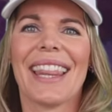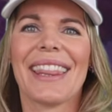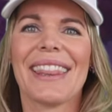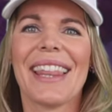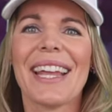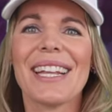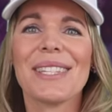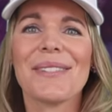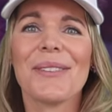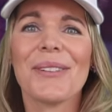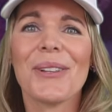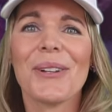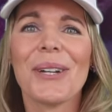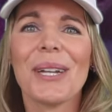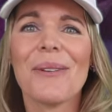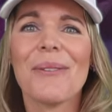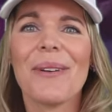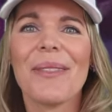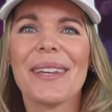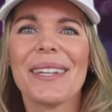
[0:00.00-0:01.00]
Thanks for
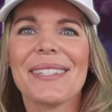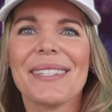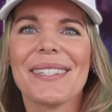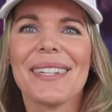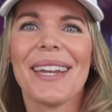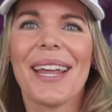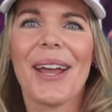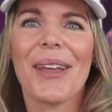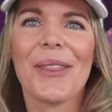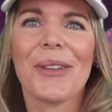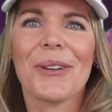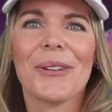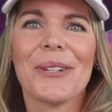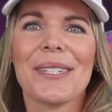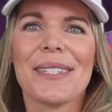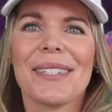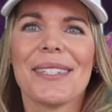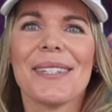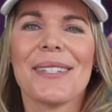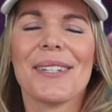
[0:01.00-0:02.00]
learning with us today on the
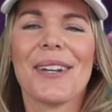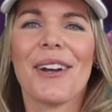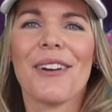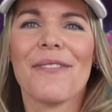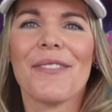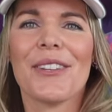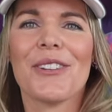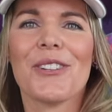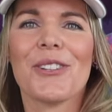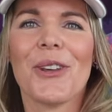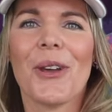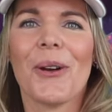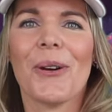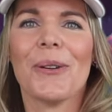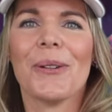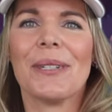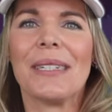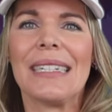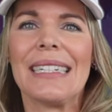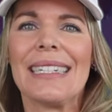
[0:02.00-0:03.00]
Kristen Starfish
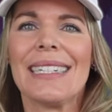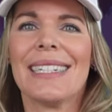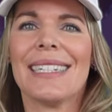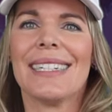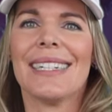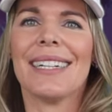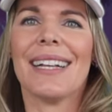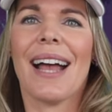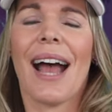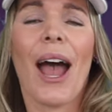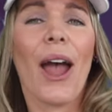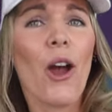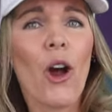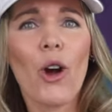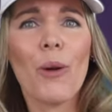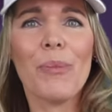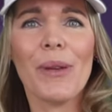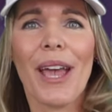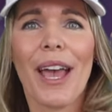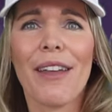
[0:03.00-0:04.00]
Show. I
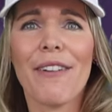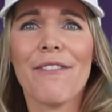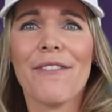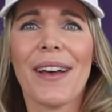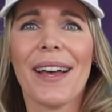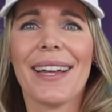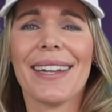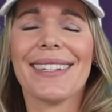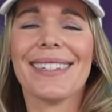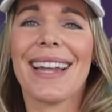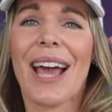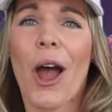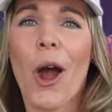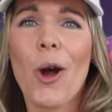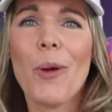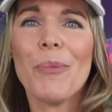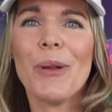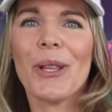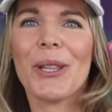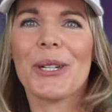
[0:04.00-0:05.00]
hope you had fun. I
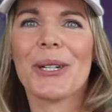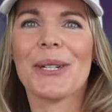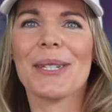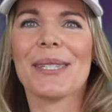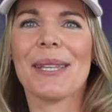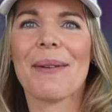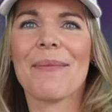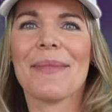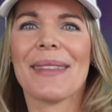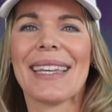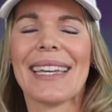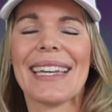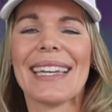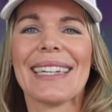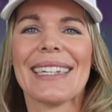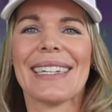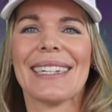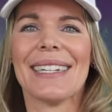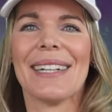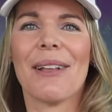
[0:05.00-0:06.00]
hope you learned
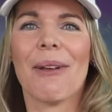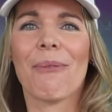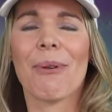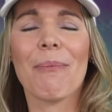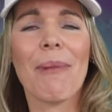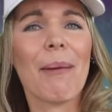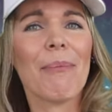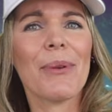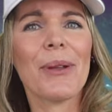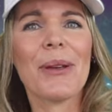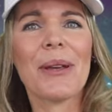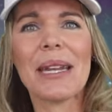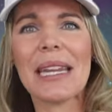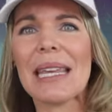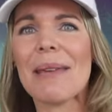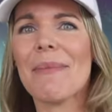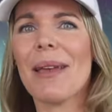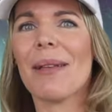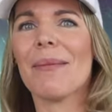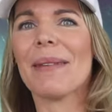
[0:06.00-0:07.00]
something. Remember, you can
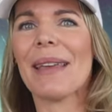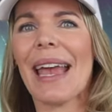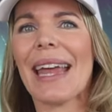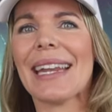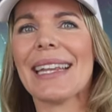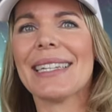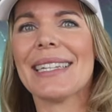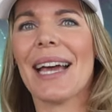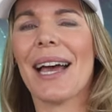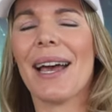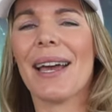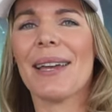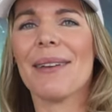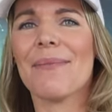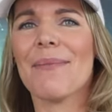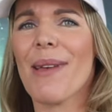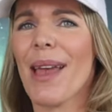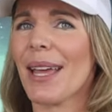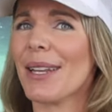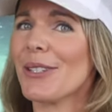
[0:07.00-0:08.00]
email me
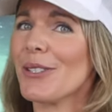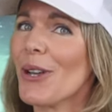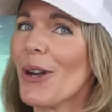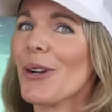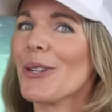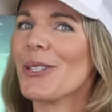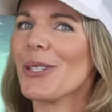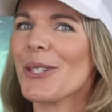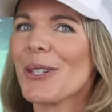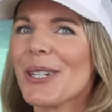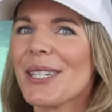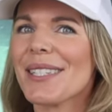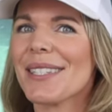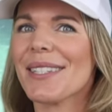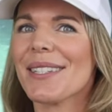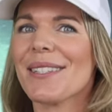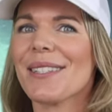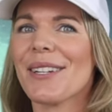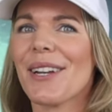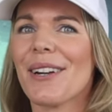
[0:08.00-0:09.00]
anytime at
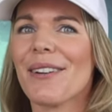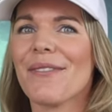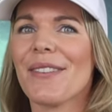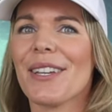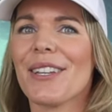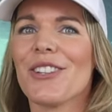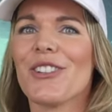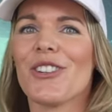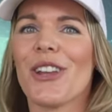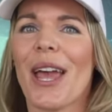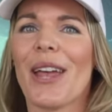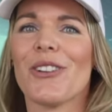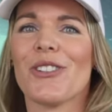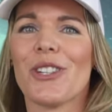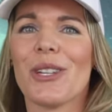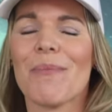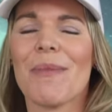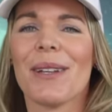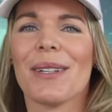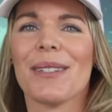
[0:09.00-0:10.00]

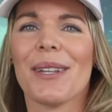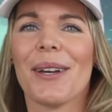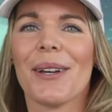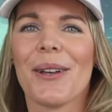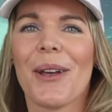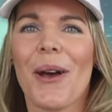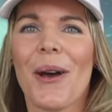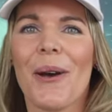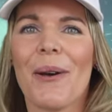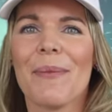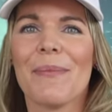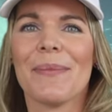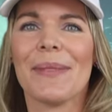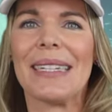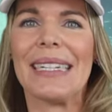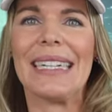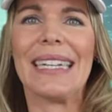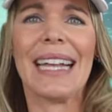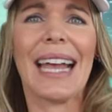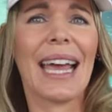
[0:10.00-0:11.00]
drkristenstarfish@gmail.com,
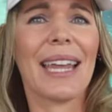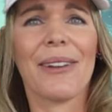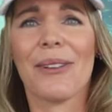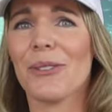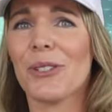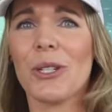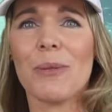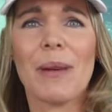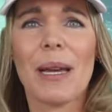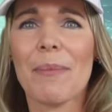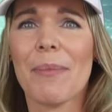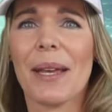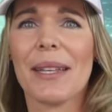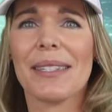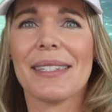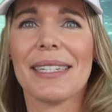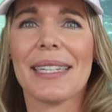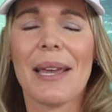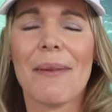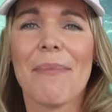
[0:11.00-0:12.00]
and I'll do my
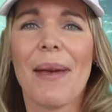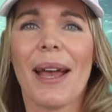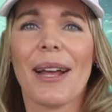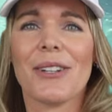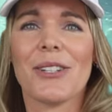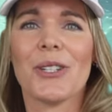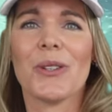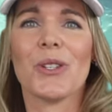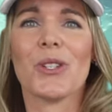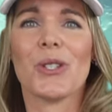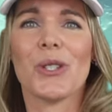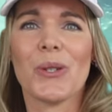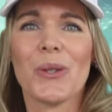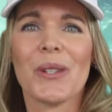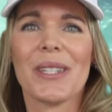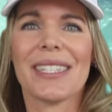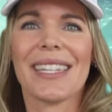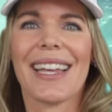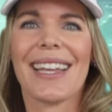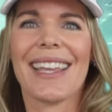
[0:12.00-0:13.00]
best to get back to you as soon
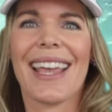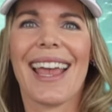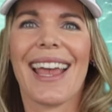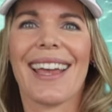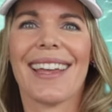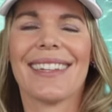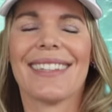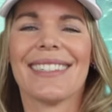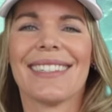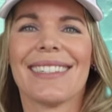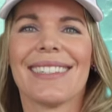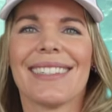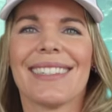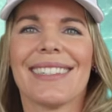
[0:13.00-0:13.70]
as I can.